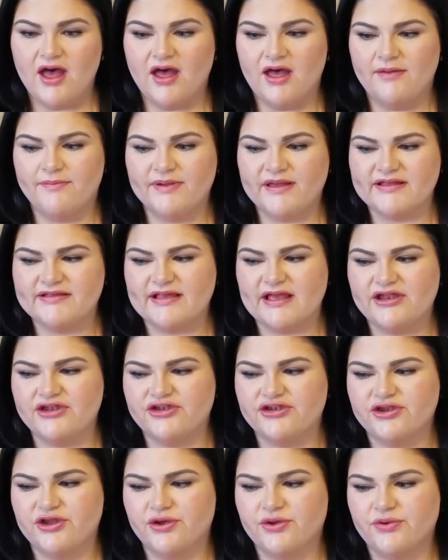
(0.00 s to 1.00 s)
Because I
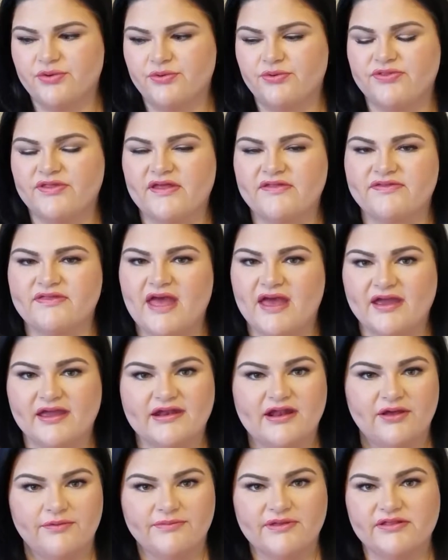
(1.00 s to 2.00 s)
know that can
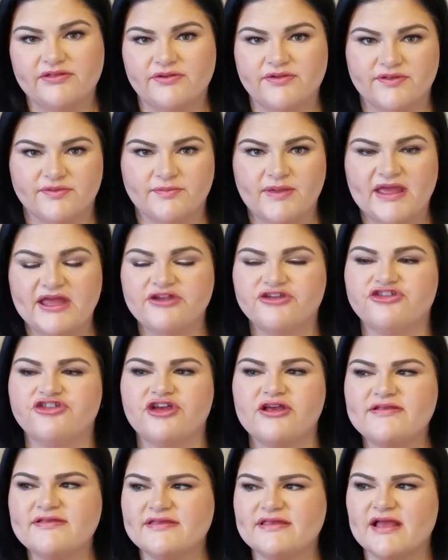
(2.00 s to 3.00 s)
help me lose weight.
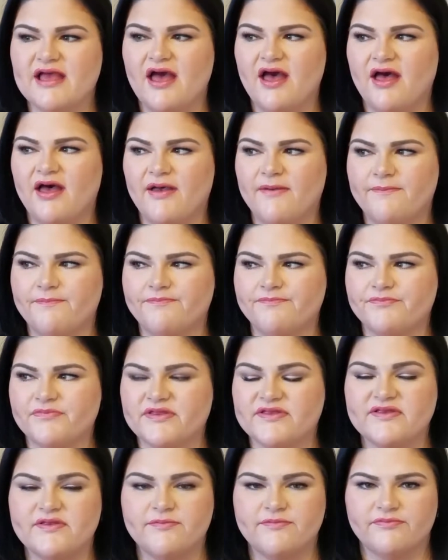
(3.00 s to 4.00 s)
Just
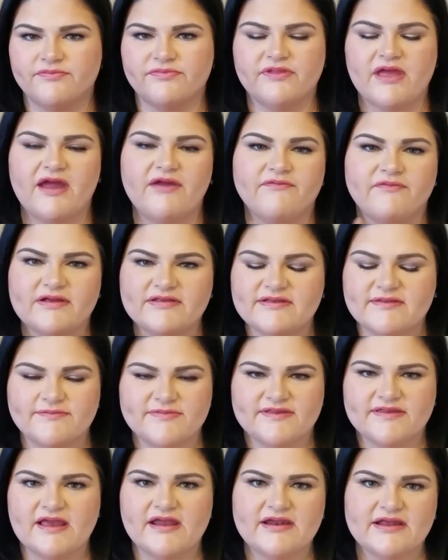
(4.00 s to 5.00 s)
I've read some
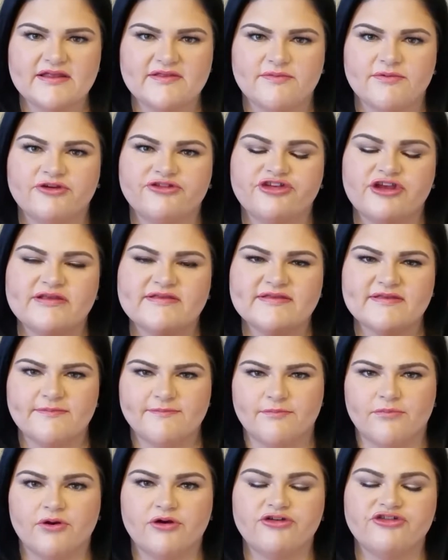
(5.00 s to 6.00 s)
studies where just
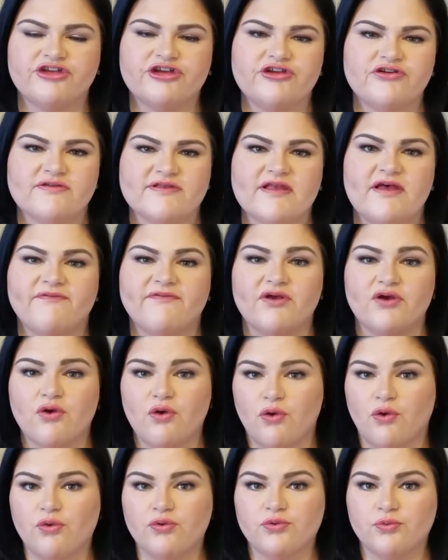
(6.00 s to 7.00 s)
submerging yourself in
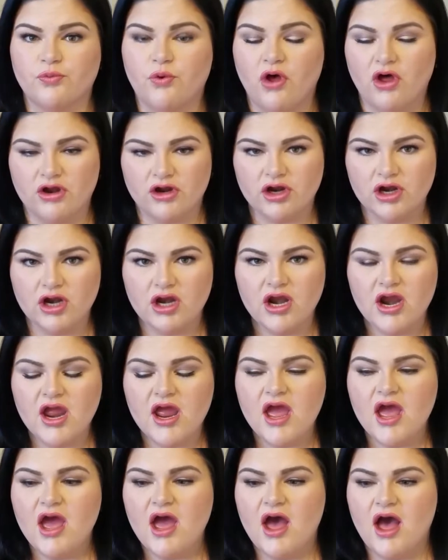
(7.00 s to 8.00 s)
cold water
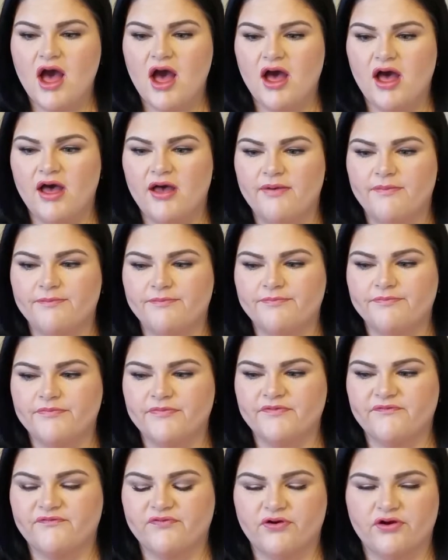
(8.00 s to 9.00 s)

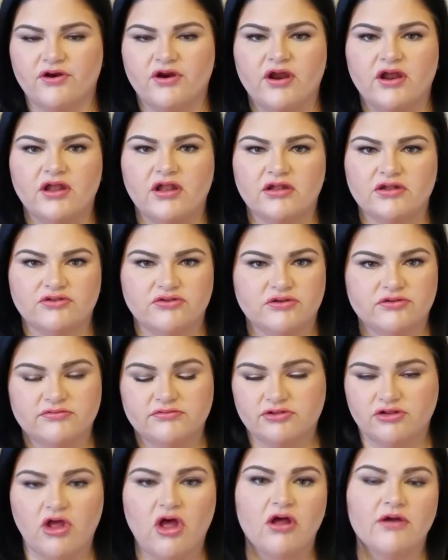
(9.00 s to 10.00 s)
for
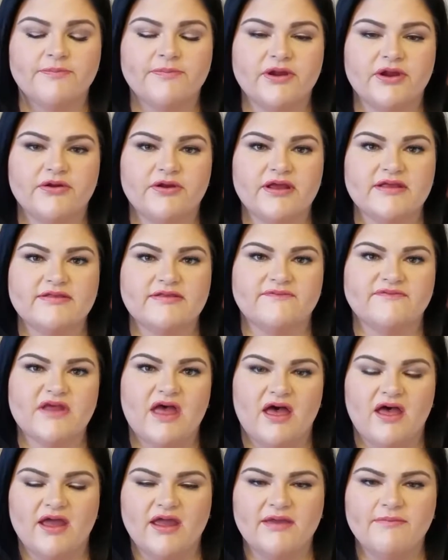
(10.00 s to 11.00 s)
long periods of
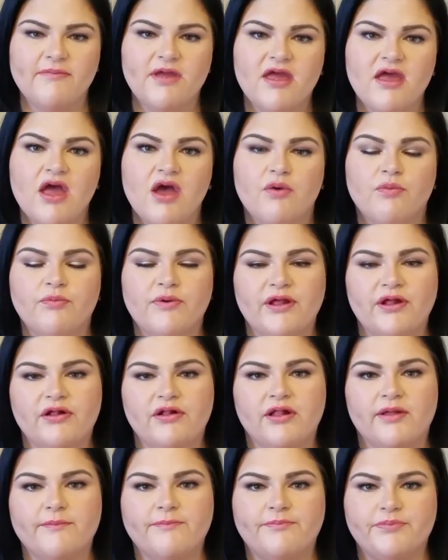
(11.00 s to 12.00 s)
time
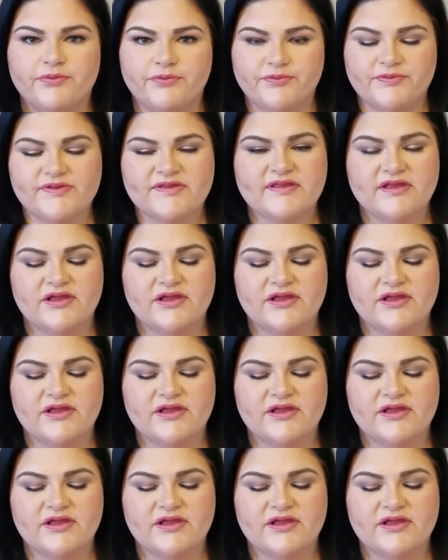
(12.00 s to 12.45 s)
will boost